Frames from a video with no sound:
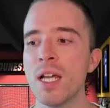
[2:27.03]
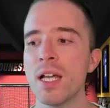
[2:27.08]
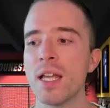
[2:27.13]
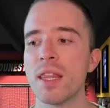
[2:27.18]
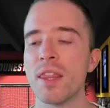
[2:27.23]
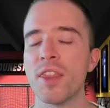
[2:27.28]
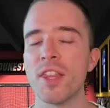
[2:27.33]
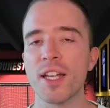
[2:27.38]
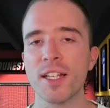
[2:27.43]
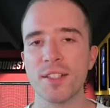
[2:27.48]

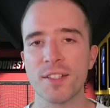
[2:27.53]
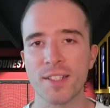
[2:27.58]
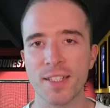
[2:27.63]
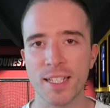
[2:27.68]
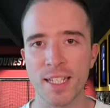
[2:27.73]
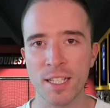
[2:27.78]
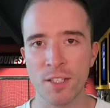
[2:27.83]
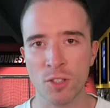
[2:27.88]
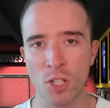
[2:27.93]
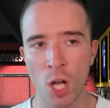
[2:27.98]
this
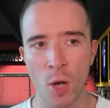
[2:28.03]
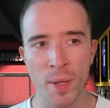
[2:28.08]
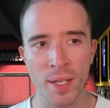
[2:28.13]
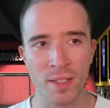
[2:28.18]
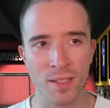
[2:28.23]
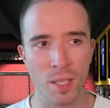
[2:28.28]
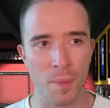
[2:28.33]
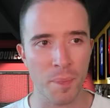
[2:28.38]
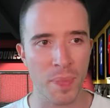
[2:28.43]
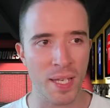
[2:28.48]
is going
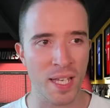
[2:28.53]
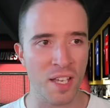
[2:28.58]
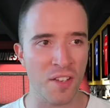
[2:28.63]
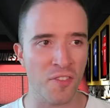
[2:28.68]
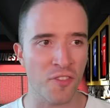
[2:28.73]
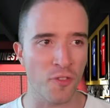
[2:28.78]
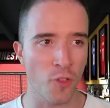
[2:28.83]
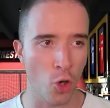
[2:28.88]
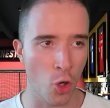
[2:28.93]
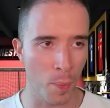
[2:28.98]
to be
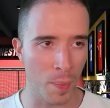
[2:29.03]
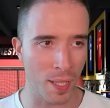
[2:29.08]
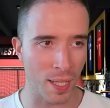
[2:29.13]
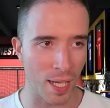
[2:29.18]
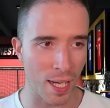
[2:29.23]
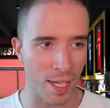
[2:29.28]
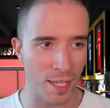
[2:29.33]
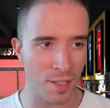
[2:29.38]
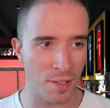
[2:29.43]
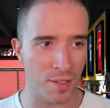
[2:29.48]

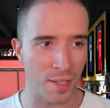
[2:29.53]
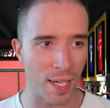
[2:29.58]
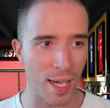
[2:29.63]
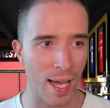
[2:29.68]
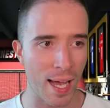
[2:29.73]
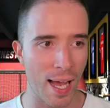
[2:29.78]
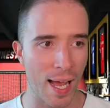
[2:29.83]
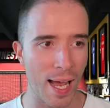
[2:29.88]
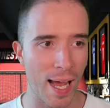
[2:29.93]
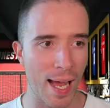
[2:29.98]
formalized.
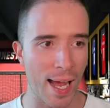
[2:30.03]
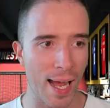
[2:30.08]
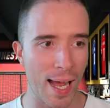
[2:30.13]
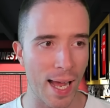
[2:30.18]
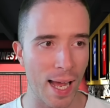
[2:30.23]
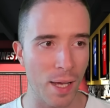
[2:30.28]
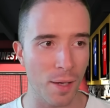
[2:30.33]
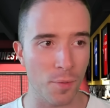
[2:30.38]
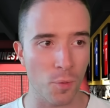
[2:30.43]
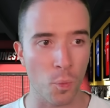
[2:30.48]

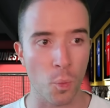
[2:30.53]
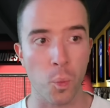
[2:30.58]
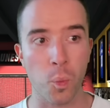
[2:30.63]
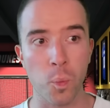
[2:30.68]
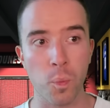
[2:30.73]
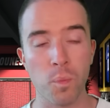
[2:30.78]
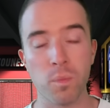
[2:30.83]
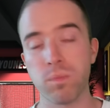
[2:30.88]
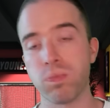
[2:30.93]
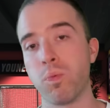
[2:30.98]

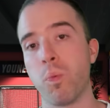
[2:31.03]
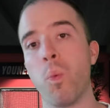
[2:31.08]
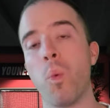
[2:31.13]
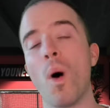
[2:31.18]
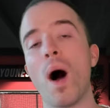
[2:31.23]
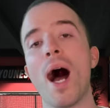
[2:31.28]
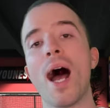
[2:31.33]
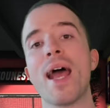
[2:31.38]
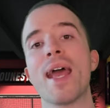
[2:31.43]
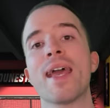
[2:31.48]

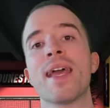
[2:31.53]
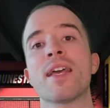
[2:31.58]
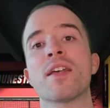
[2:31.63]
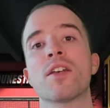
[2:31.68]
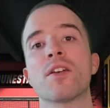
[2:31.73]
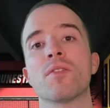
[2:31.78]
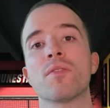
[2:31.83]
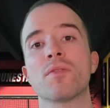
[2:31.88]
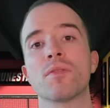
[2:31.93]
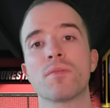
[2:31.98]
Why
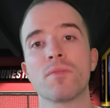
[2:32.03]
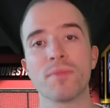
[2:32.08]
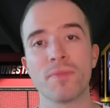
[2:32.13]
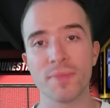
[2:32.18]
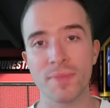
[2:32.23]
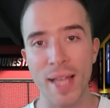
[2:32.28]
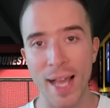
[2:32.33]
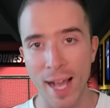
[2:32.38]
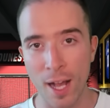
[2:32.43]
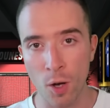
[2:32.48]

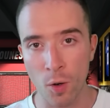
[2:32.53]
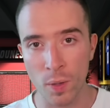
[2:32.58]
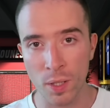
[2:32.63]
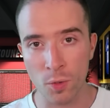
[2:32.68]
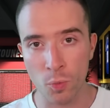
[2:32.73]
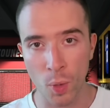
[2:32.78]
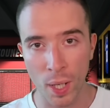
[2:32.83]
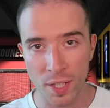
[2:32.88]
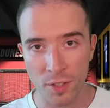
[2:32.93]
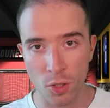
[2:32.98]
now and
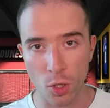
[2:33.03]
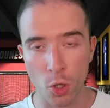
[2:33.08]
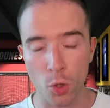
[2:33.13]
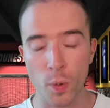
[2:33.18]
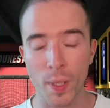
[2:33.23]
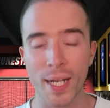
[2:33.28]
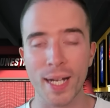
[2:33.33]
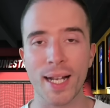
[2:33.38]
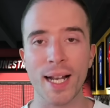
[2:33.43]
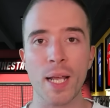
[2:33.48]
why so
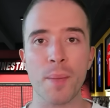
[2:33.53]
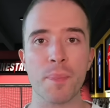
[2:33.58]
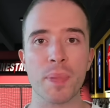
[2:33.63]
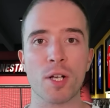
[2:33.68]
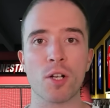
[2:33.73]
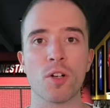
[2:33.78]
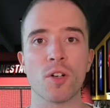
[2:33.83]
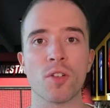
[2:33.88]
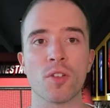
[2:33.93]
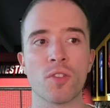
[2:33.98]
quickly?
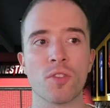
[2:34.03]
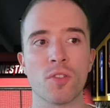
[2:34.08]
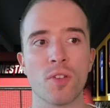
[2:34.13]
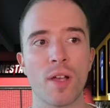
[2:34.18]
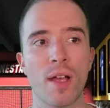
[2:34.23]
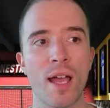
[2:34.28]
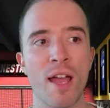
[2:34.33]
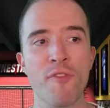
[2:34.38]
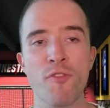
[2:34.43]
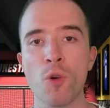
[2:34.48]
Because
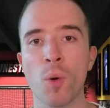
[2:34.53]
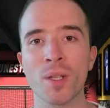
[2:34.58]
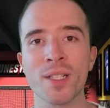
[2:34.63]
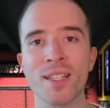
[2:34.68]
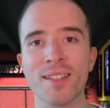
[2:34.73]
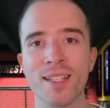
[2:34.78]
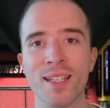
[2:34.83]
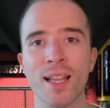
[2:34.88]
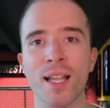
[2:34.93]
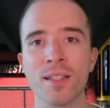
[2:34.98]
everyone is
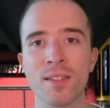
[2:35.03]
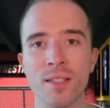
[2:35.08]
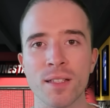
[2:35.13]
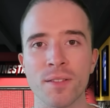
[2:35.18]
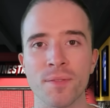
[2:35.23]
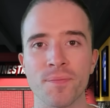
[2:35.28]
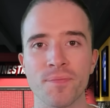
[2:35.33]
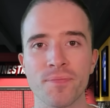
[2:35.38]
in London.